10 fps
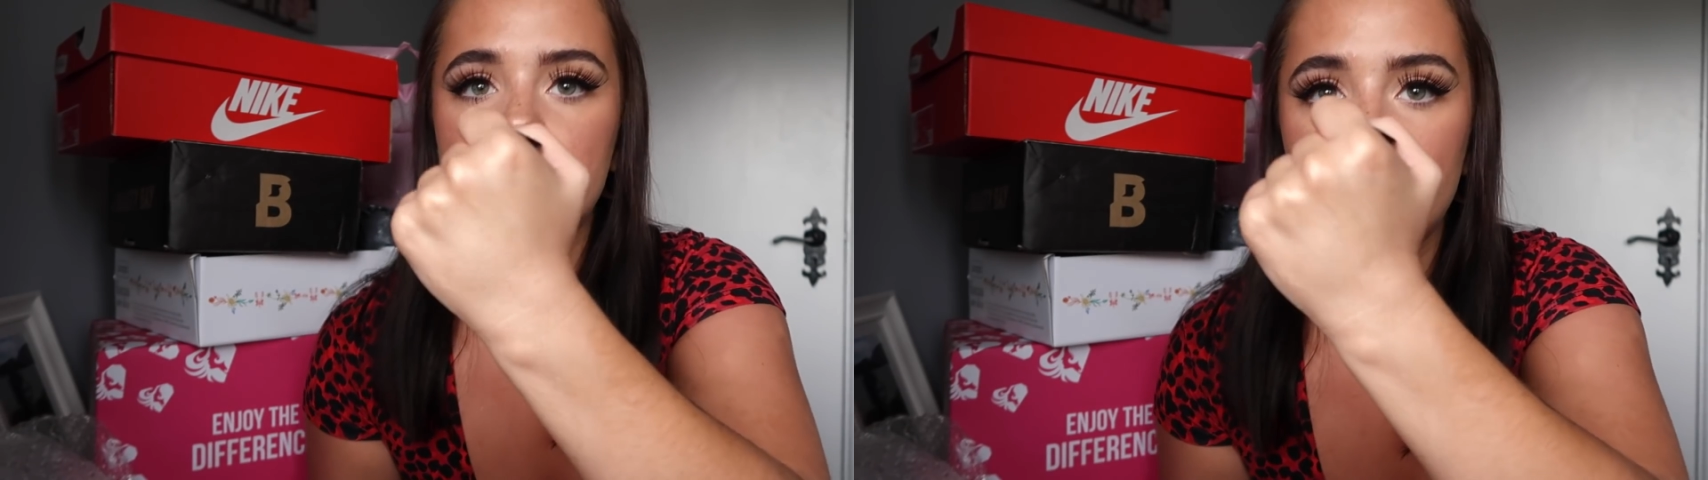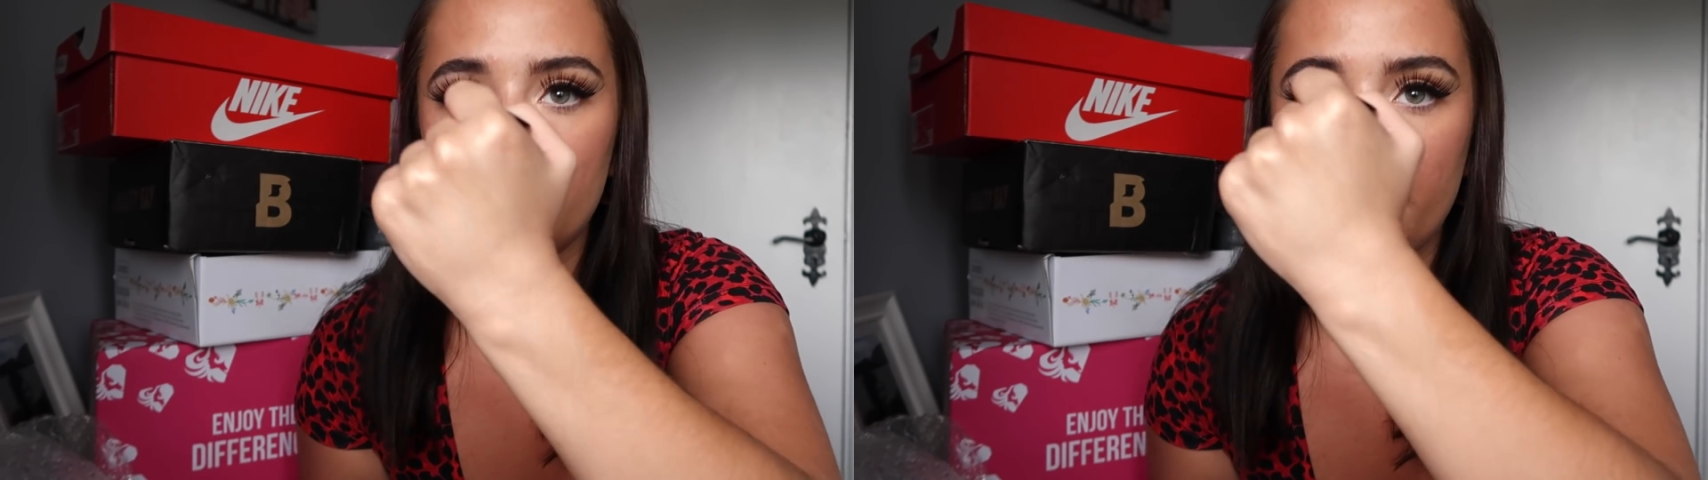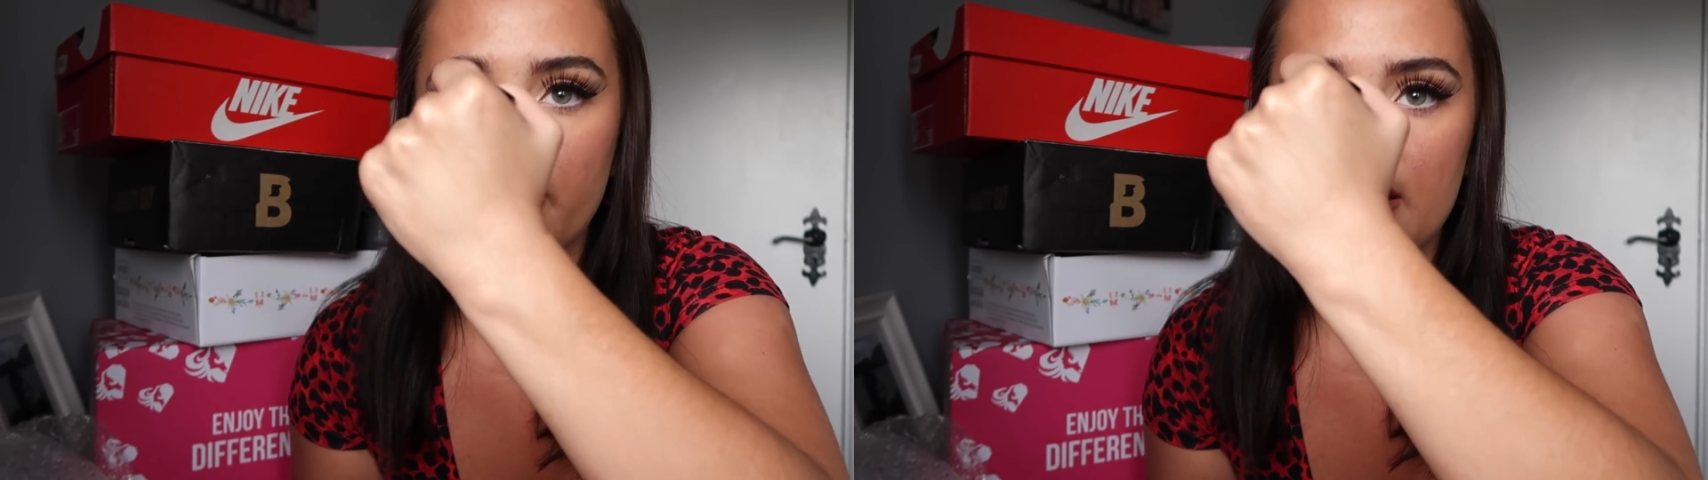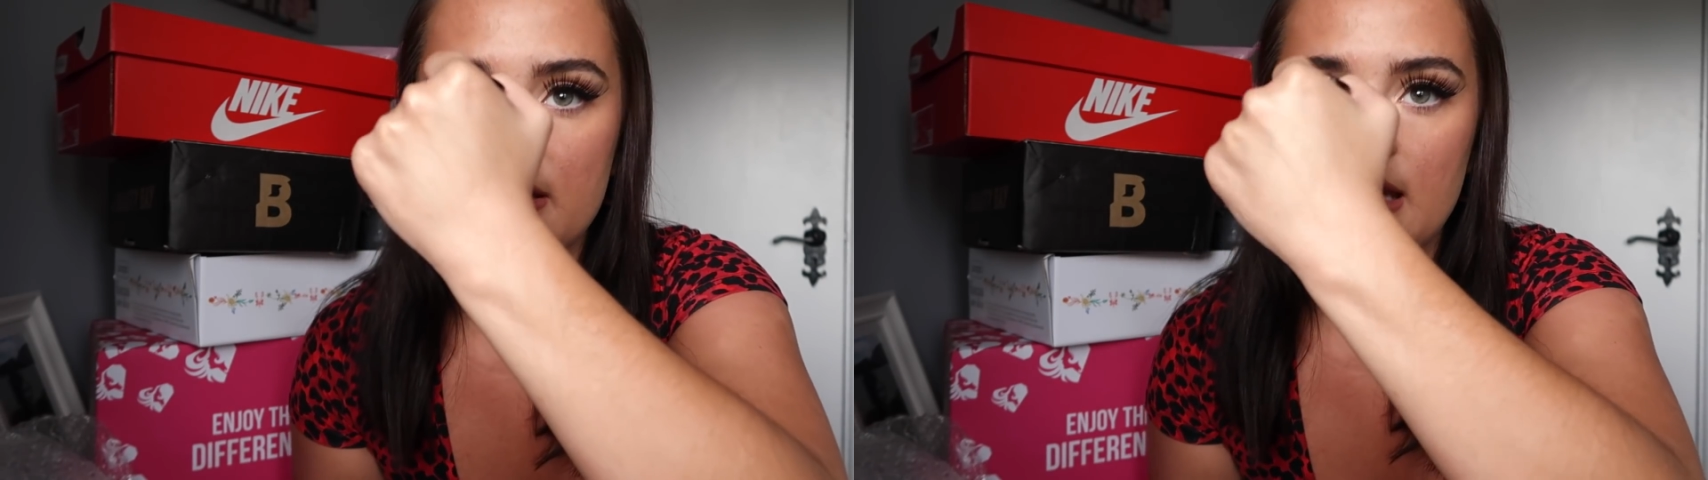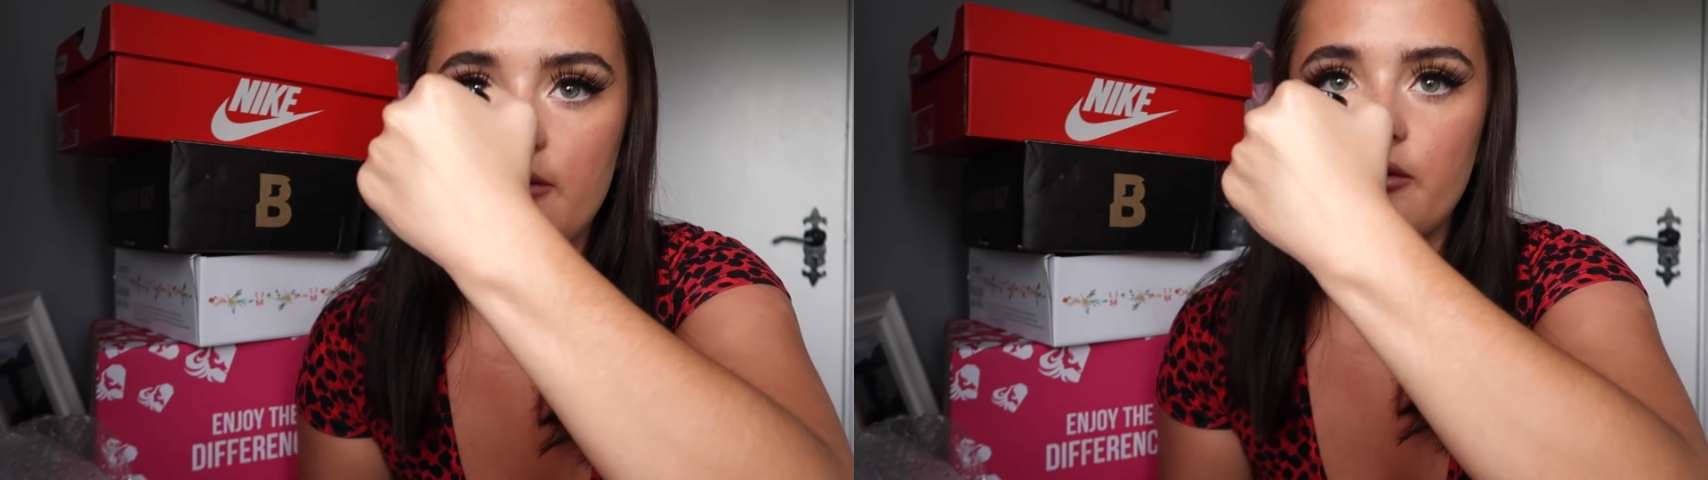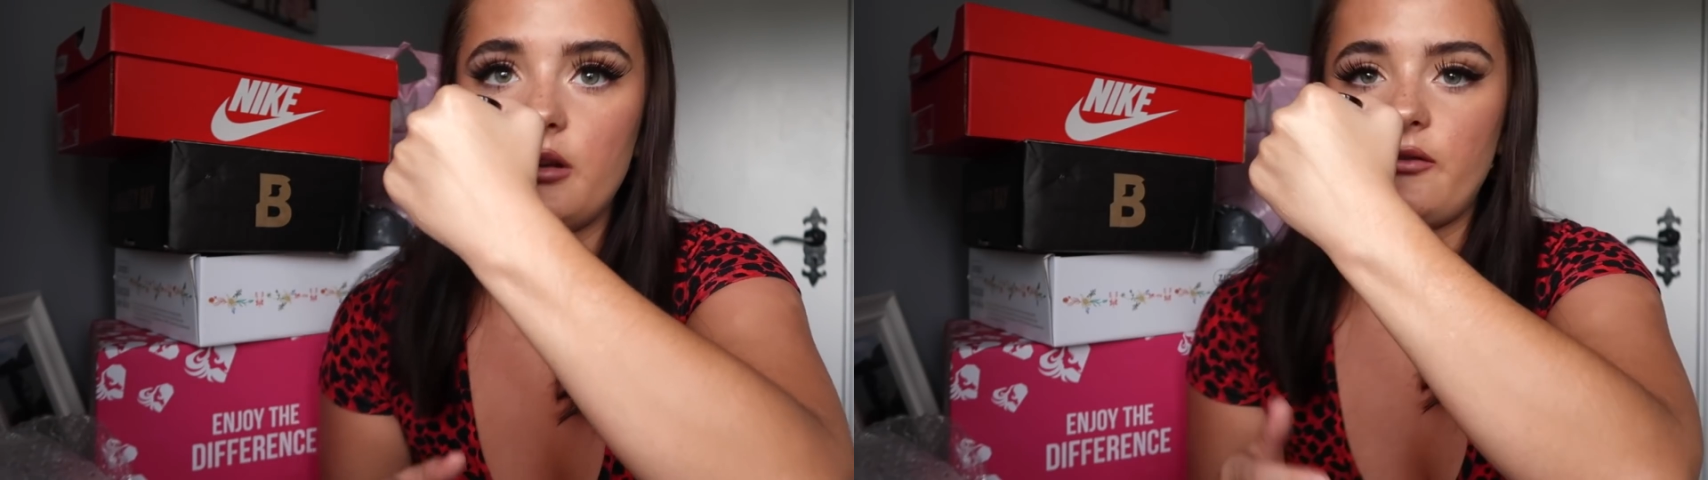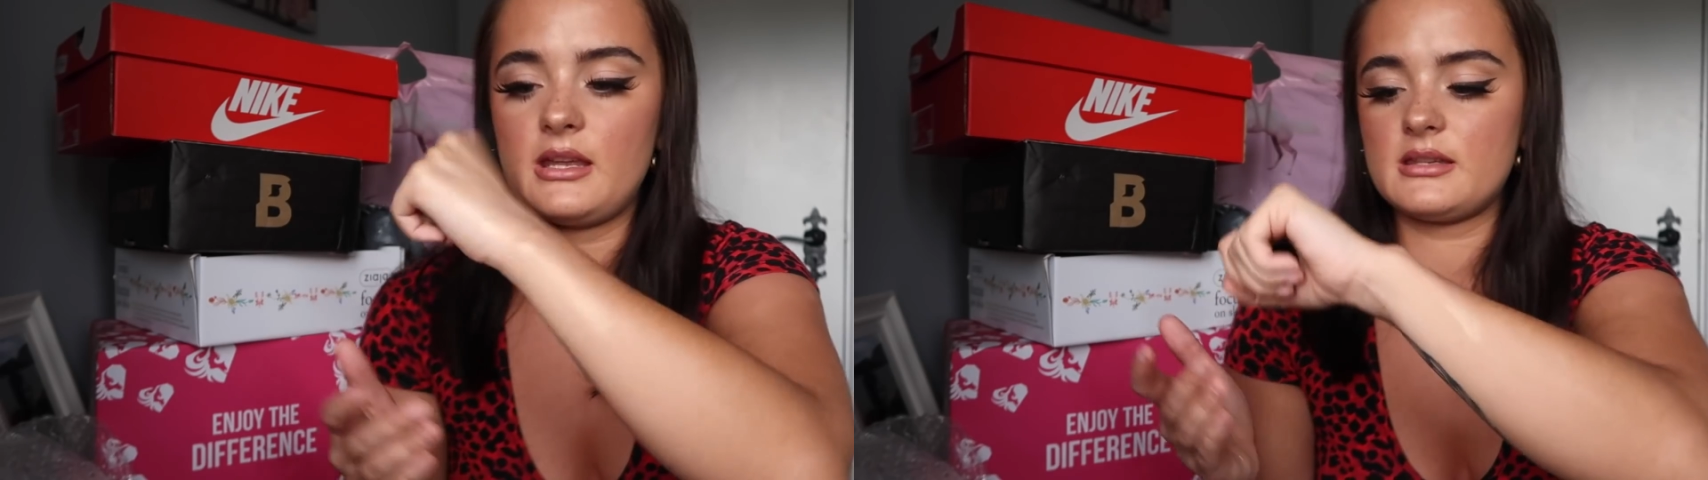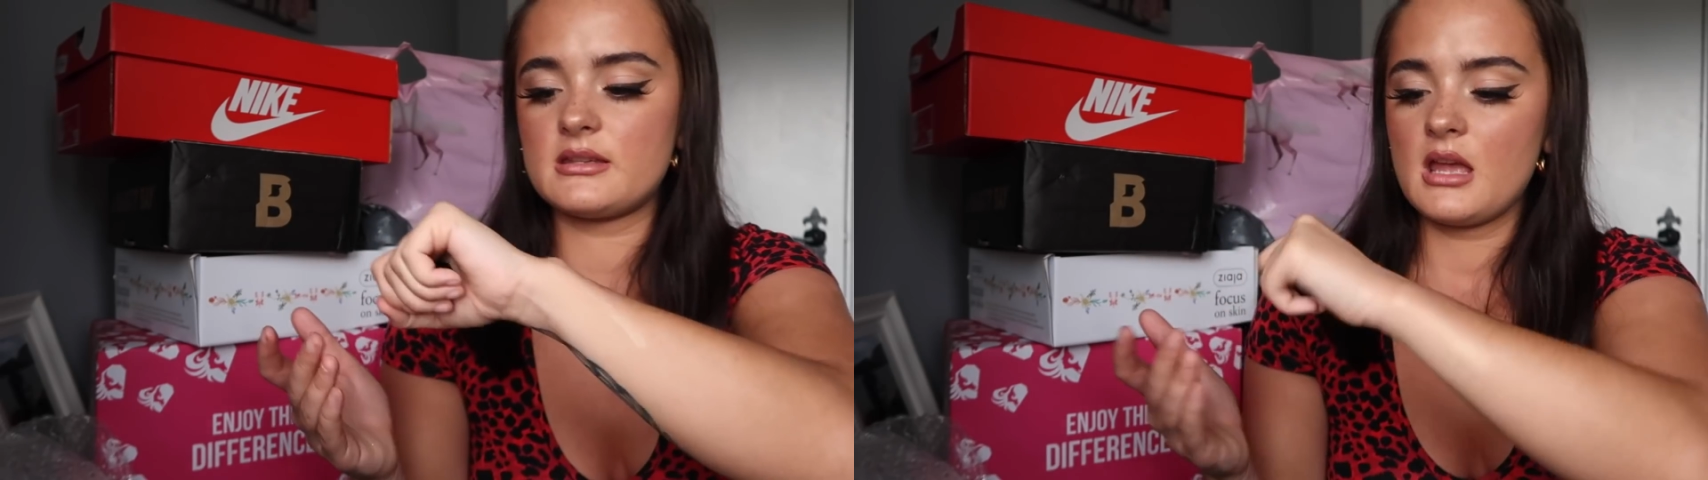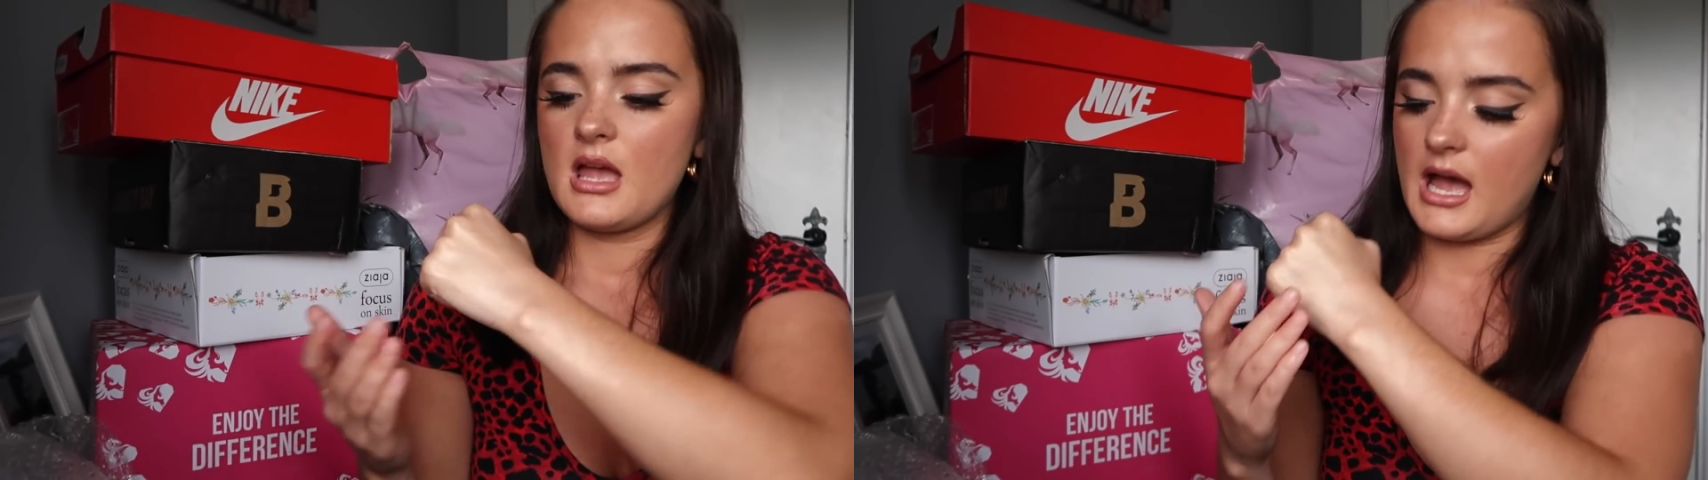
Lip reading: It's perfectly safe for your face.